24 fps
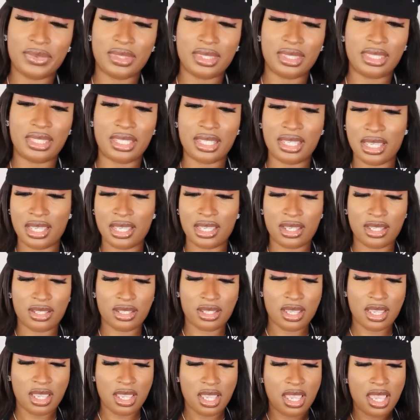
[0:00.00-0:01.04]

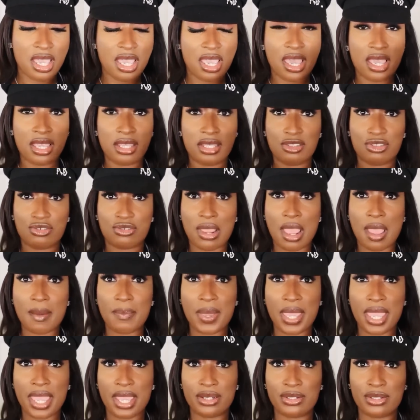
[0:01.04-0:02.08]
The
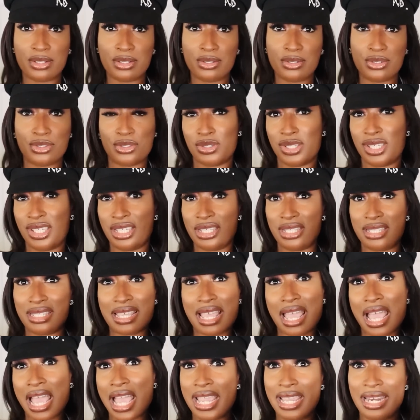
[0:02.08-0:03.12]
strap handles, you can
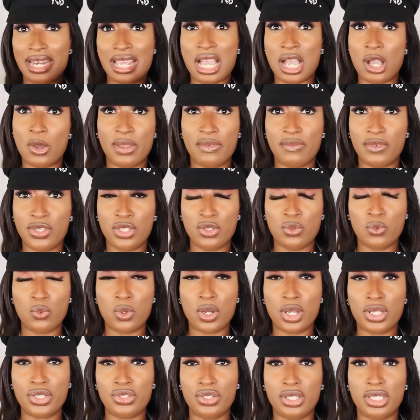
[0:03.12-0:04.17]
tie it however you
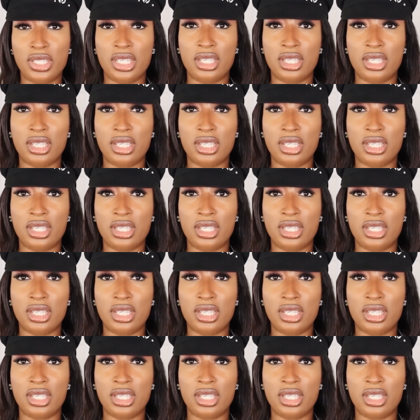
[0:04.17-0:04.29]
want. You